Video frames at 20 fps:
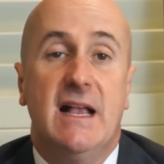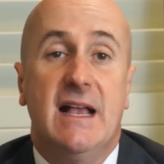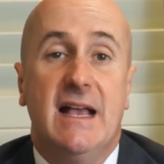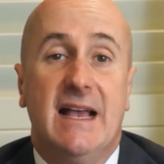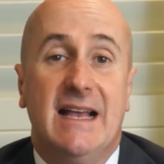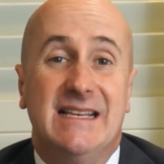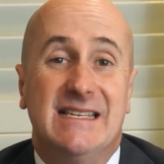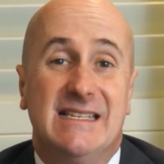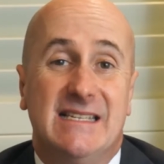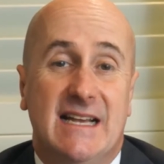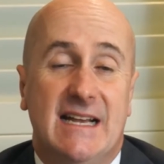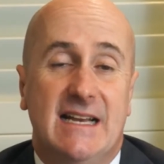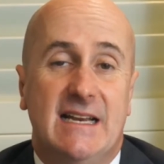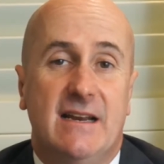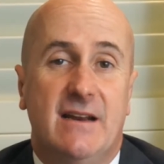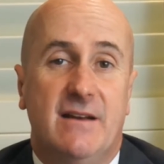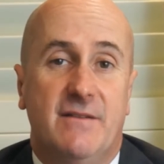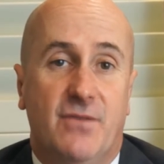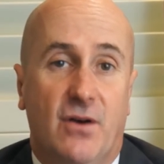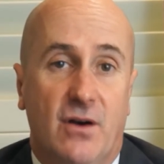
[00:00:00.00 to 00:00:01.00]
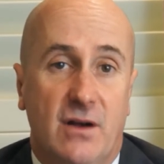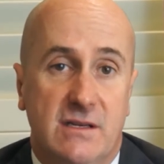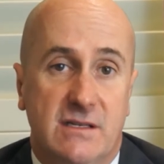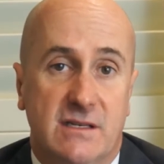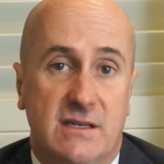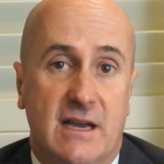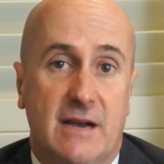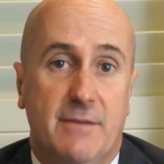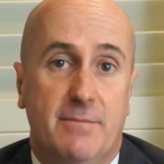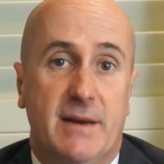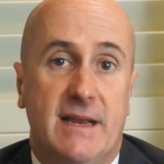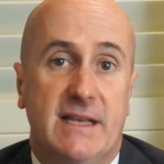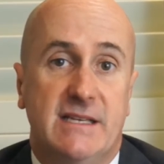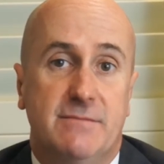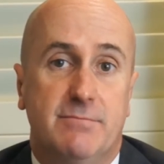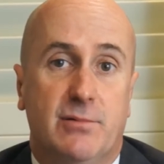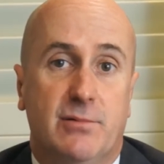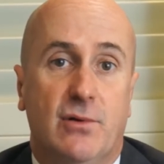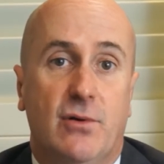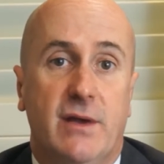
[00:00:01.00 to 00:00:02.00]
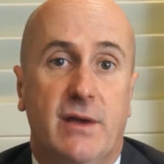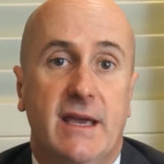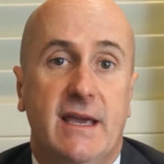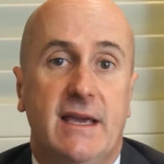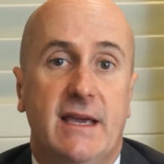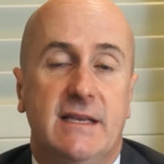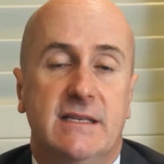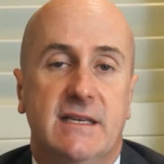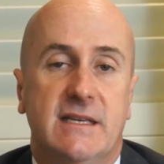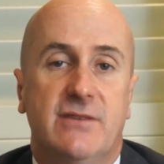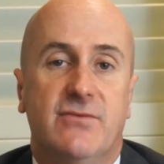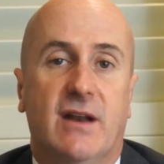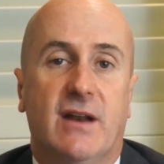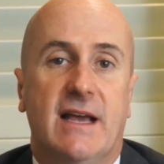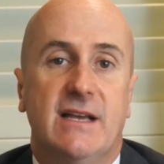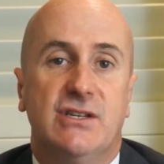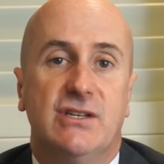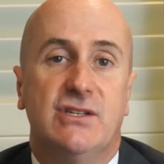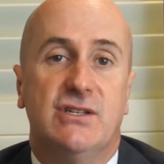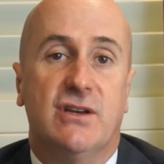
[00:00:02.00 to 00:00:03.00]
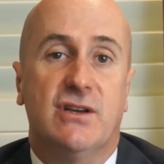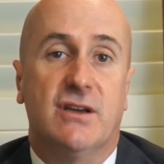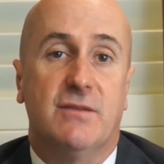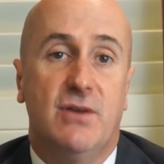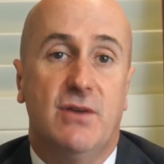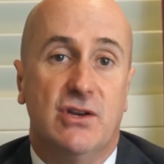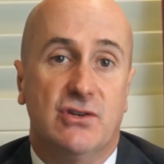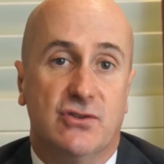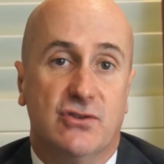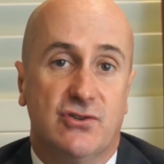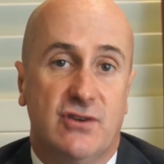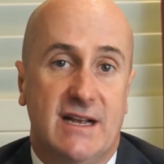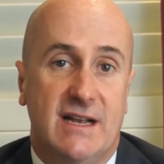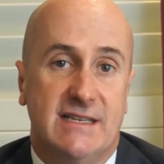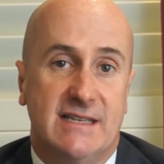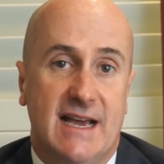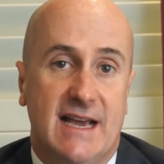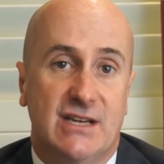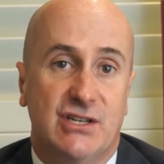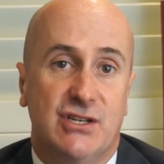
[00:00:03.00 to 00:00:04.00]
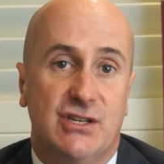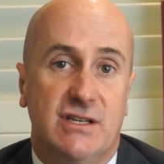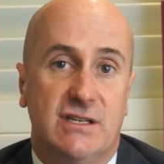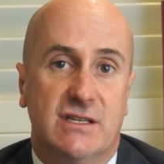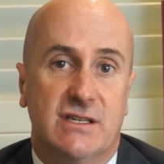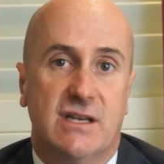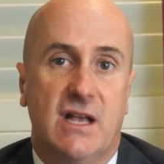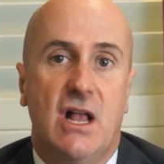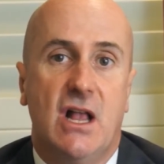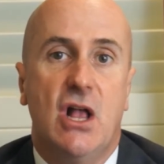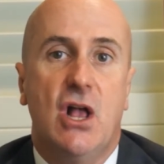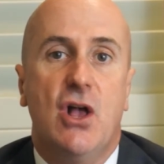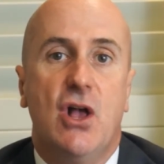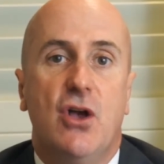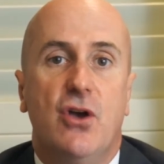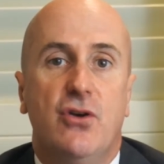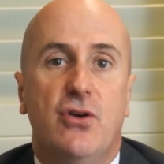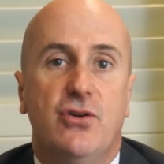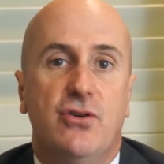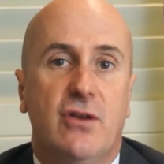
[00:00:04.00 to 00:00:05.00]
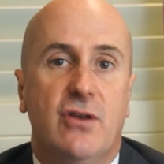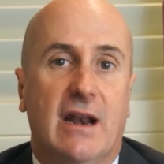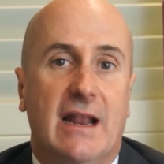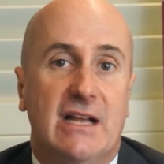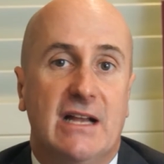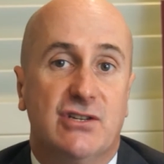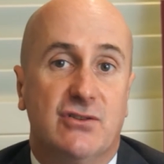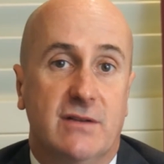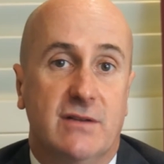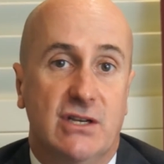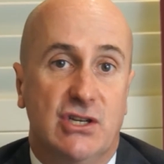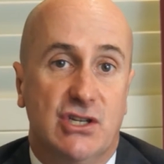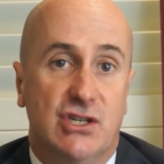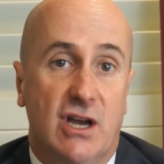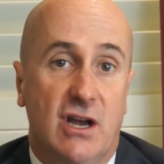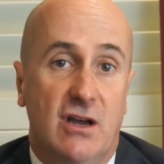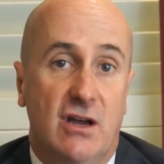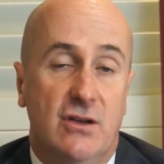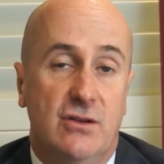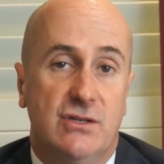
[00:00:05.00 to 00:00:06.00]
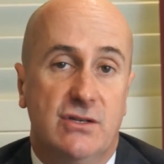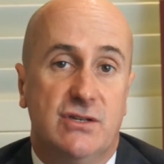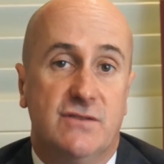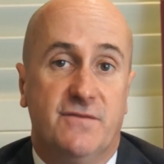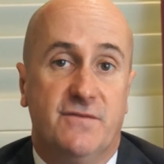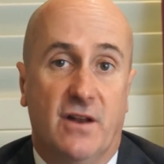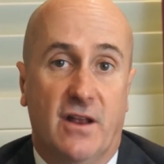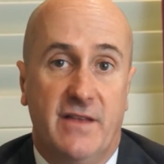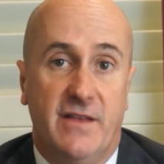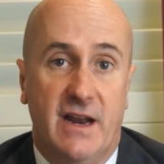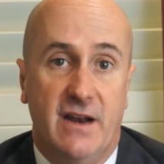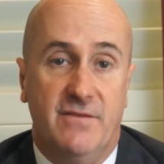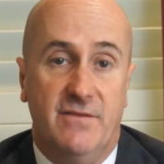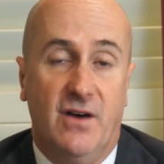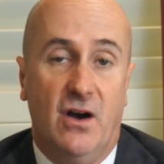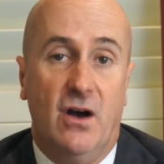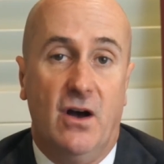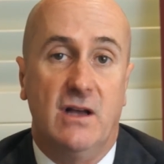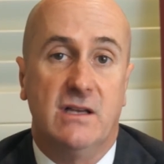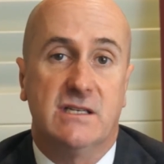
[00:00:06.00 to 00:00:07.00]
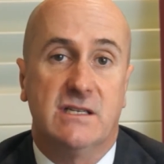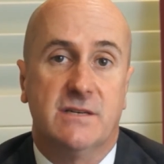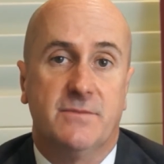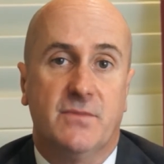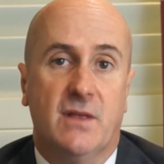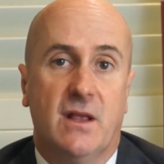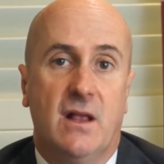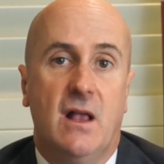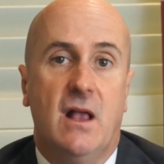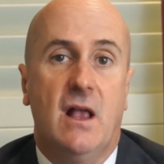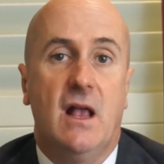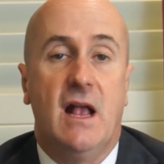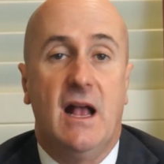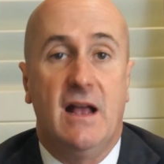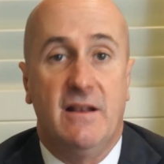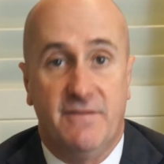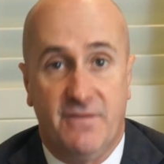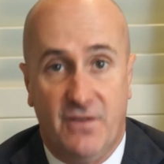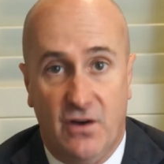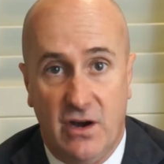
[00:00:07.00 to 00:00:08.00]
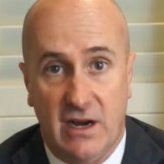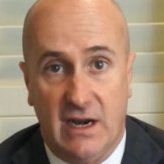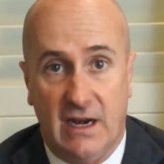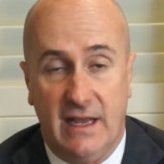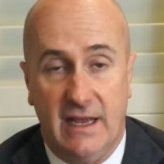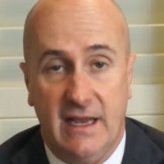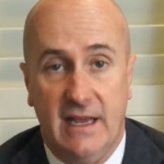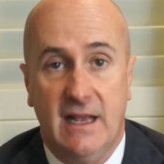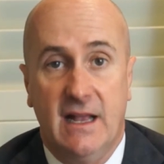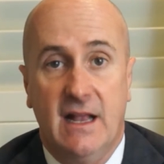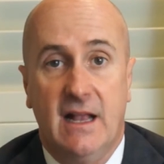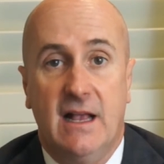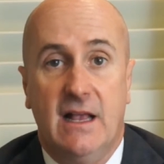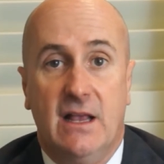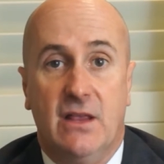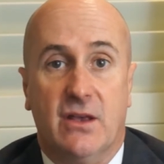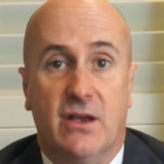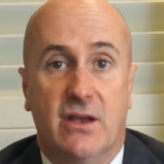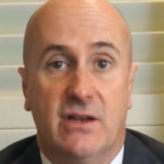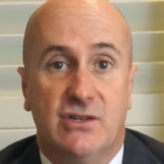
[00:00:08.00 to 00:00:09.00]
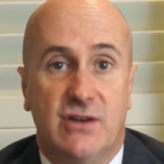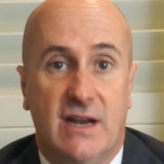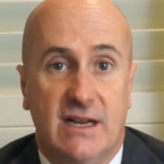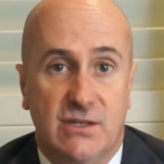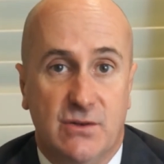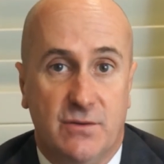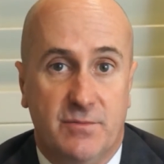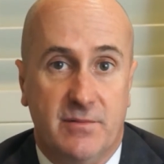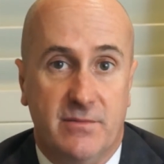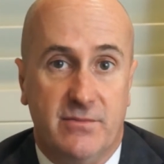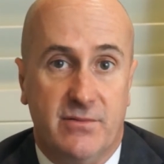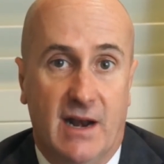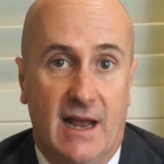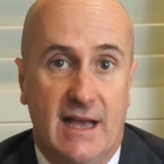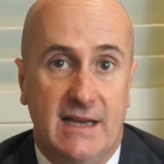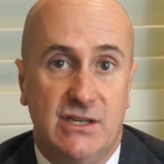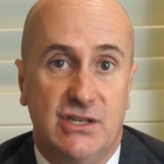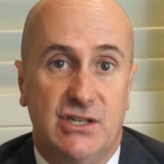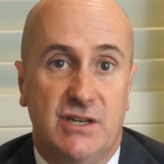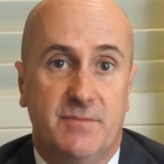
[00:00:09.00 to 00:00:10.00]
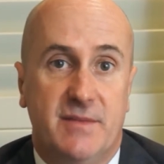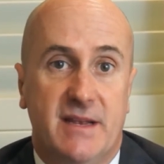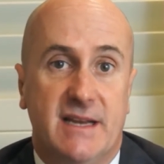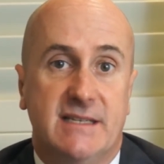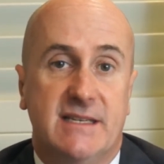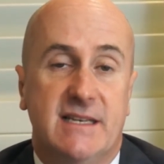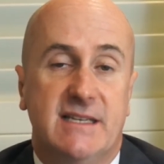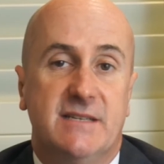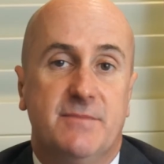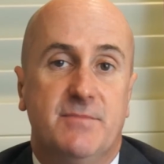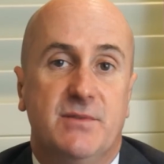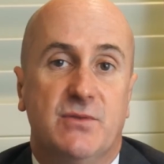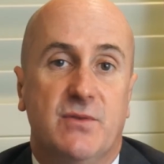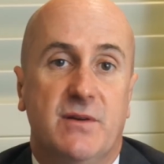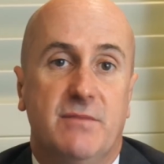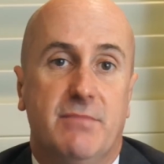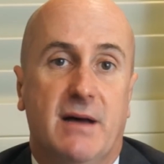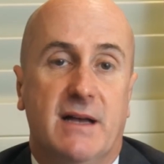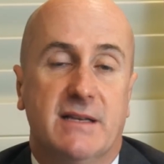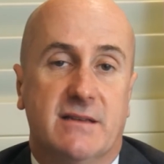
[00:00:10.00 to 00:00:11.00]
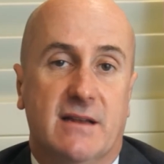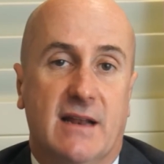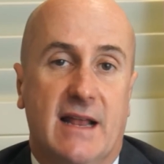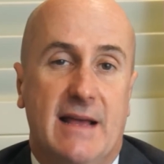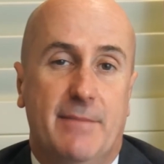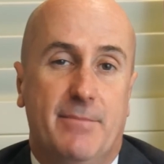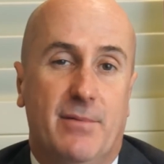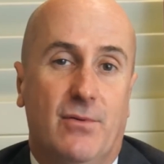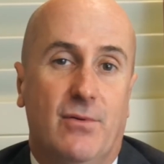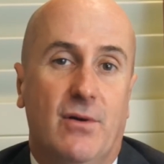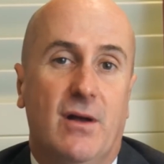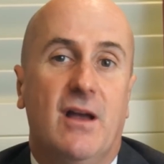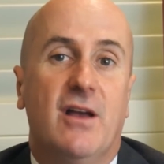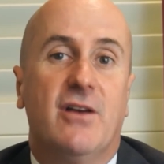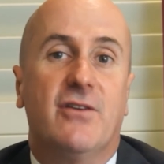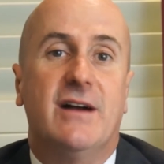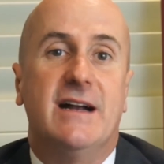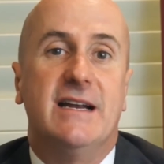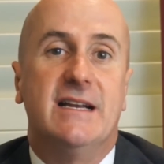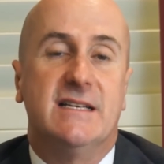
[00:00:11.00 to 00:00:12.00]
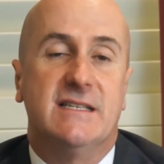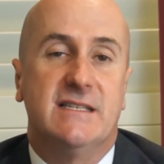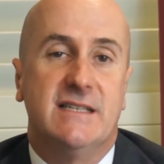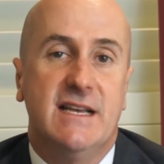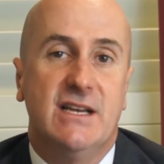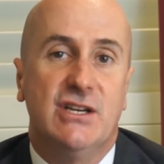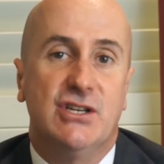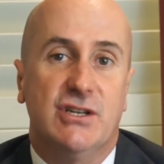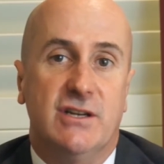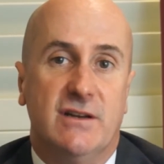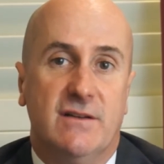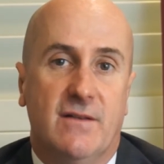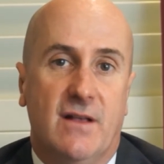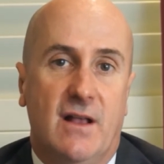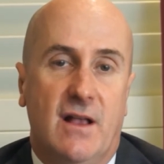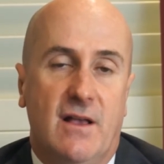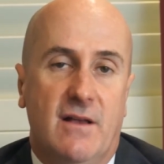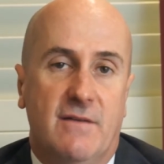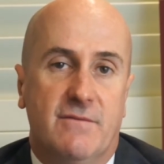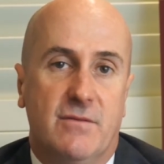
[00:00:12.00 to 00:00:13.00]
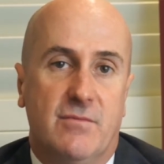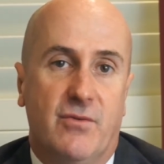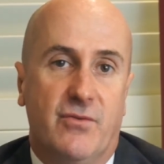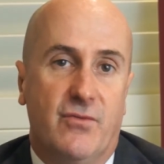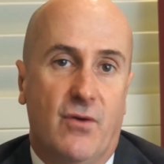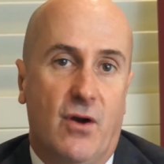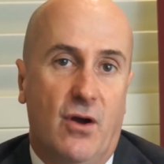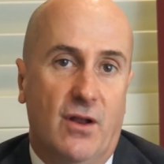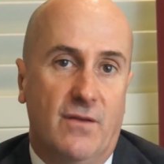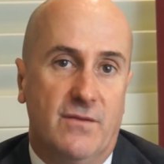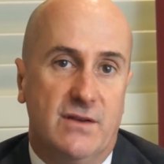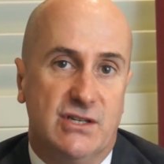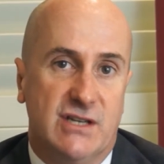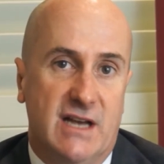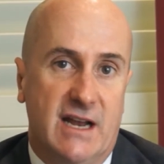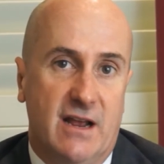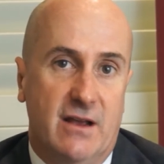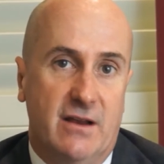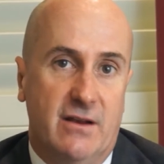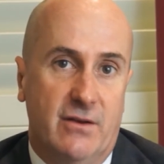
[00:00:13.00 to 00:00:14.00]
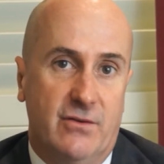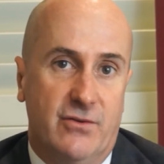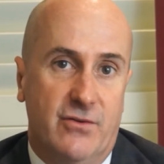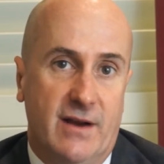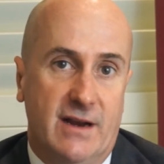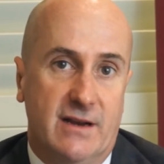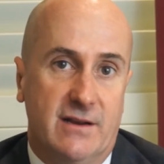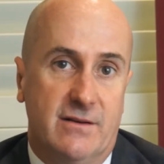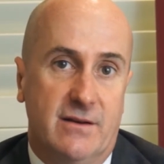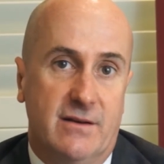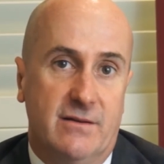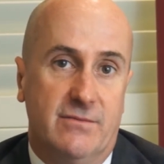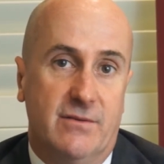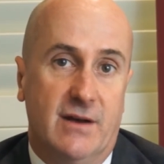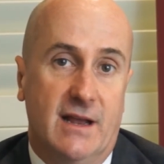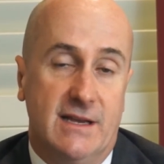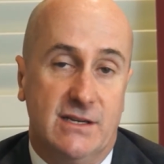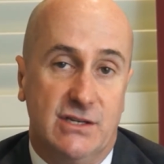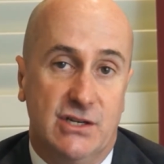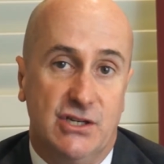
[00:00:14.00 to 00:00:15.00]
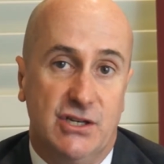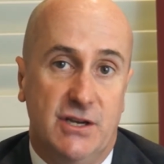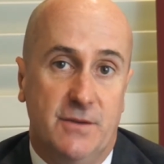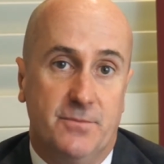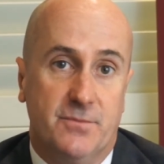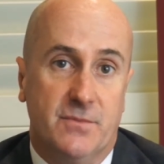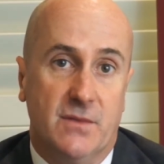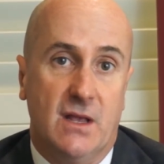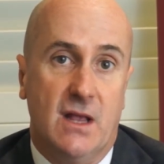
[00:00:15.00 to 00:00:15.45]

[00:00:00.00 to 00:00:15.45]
Instead, it advised the company's employees in relation to commercial transactions, who unilaterally chose to follow that advice. And finally, the contractual relationship that existed between Buzzell and Apple created a distinction from a role of a shadow director relationship.